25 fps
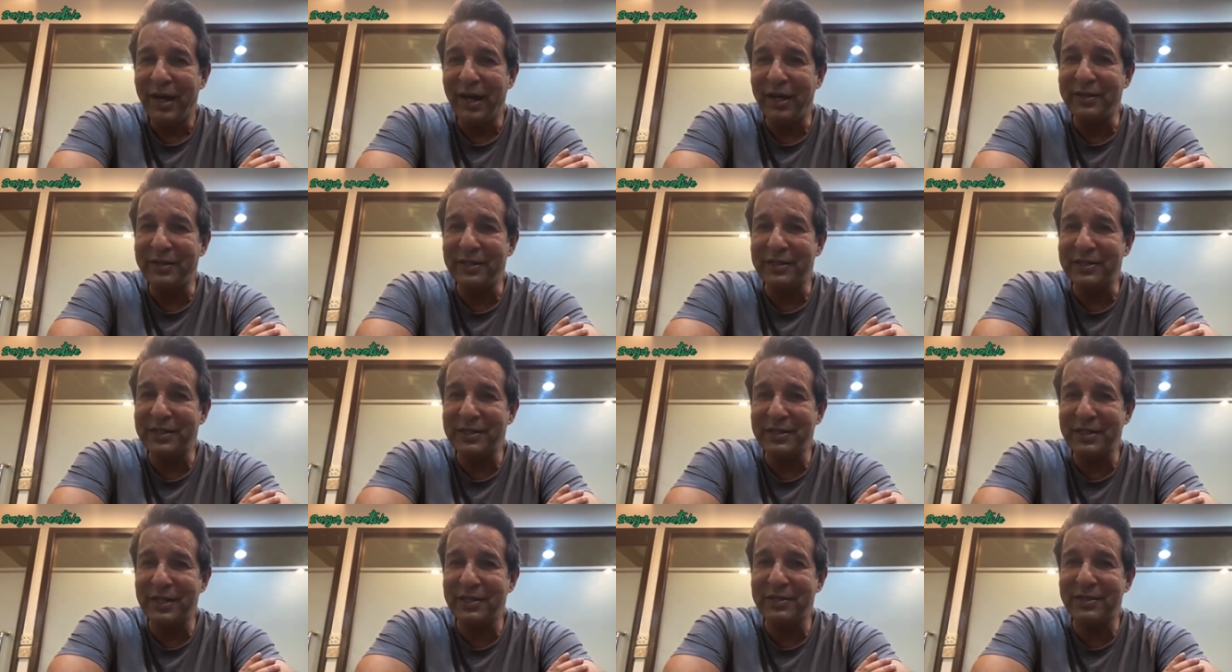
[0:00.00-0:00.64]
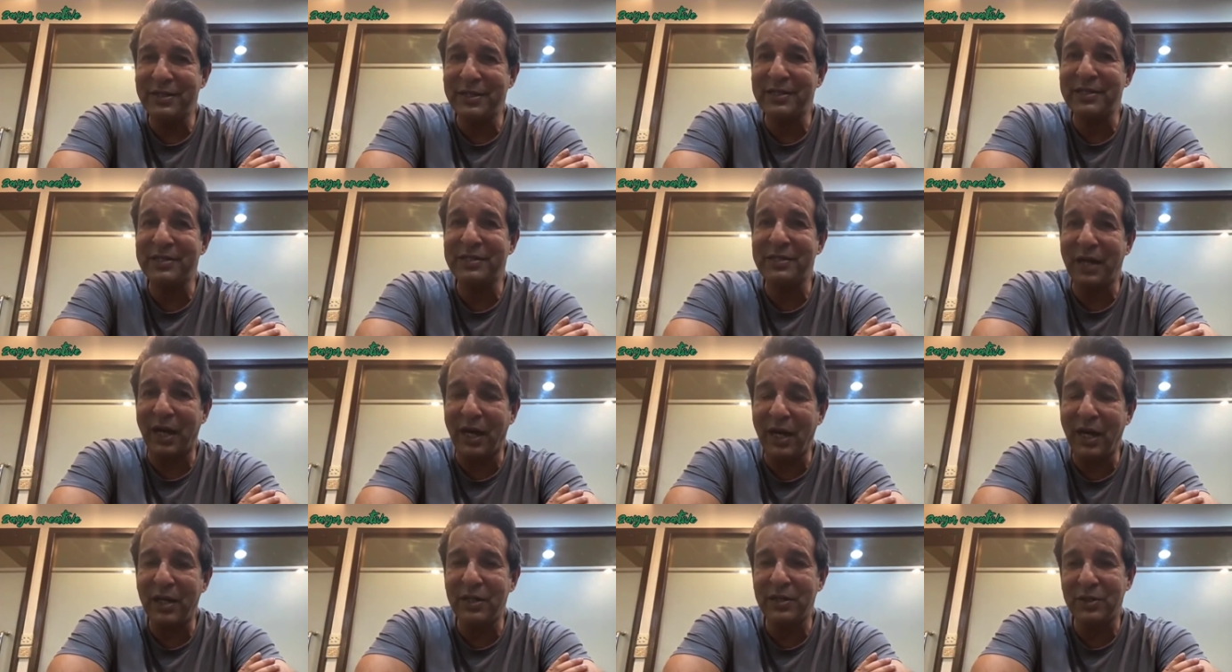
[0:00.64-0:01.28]
and this is just the
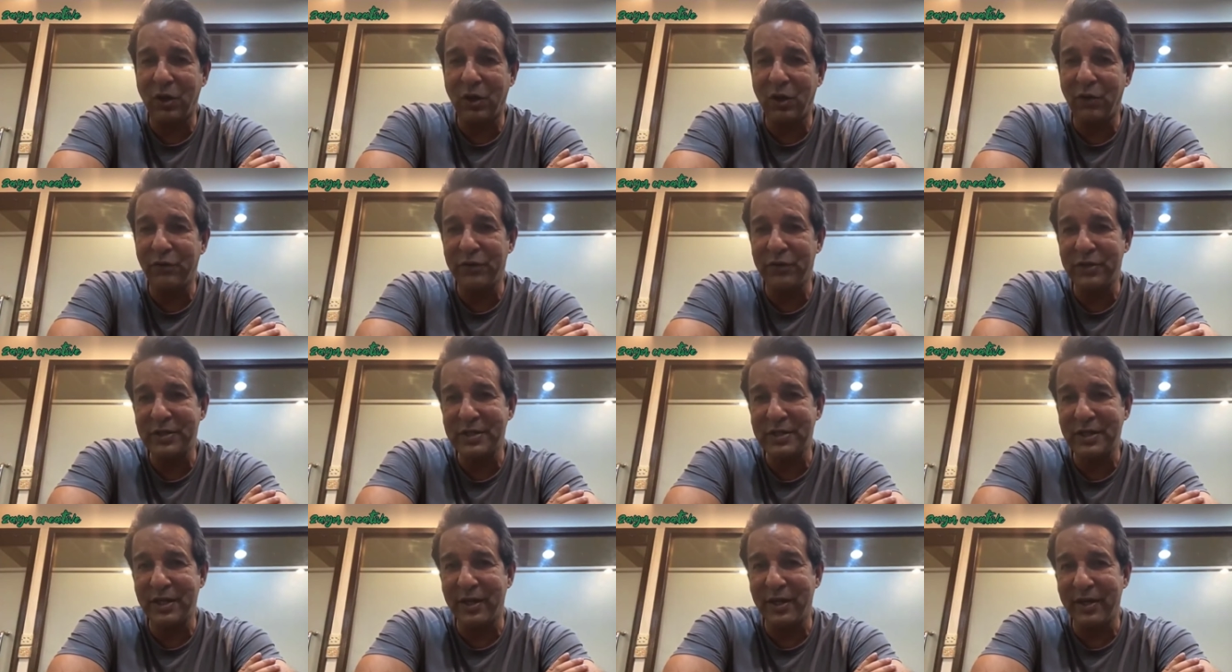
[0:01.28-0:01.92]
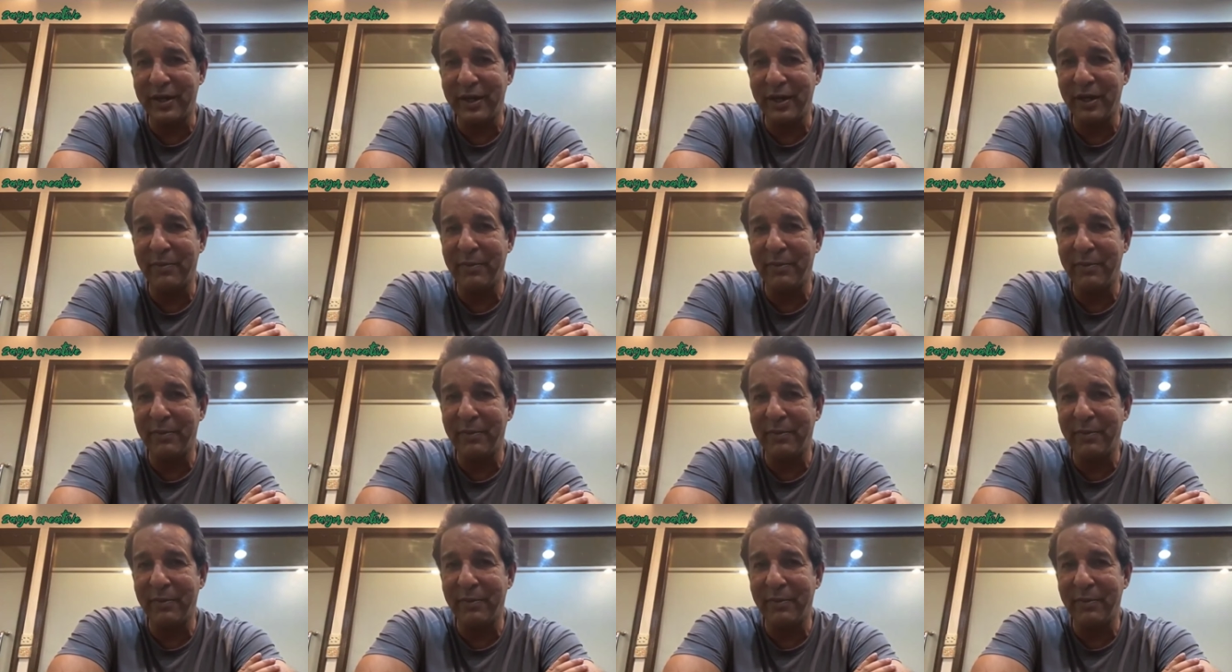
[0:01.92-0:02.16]
start of his career.